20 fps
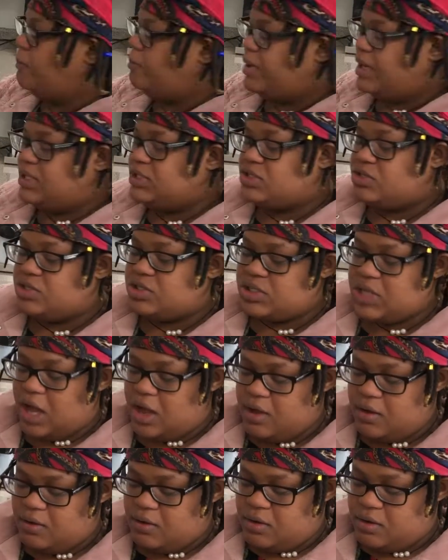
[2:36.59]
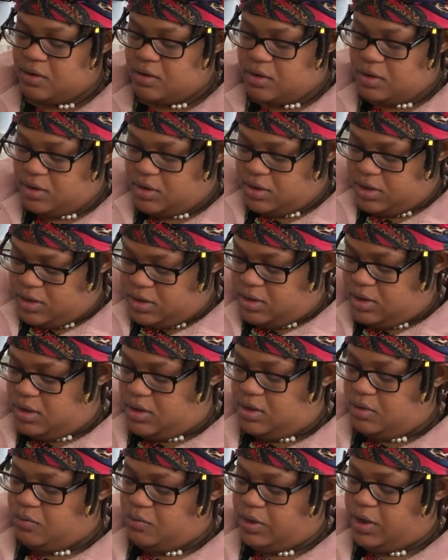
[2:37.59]
pinch of salt
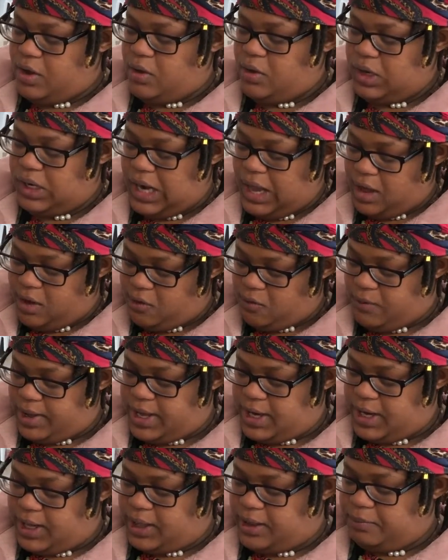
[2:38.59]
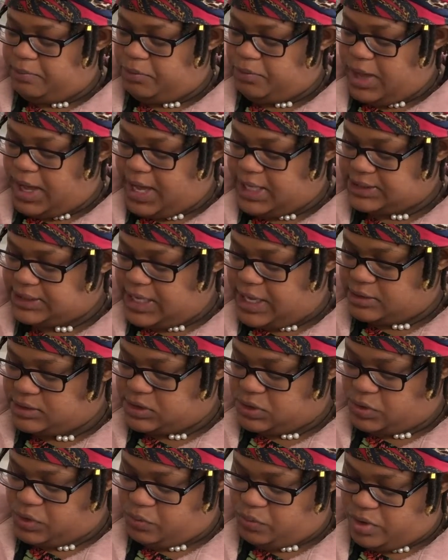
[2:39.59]
will go a long way to help you guys out
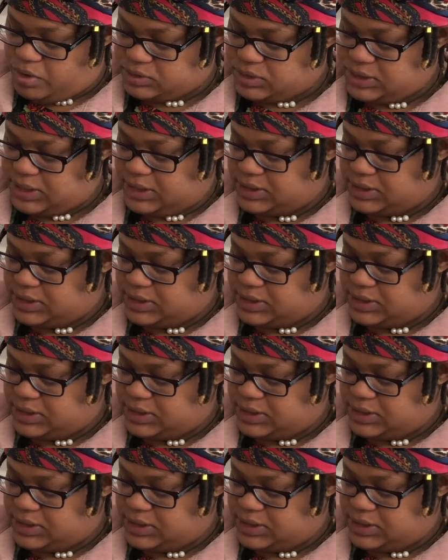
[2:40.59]
so it won't stick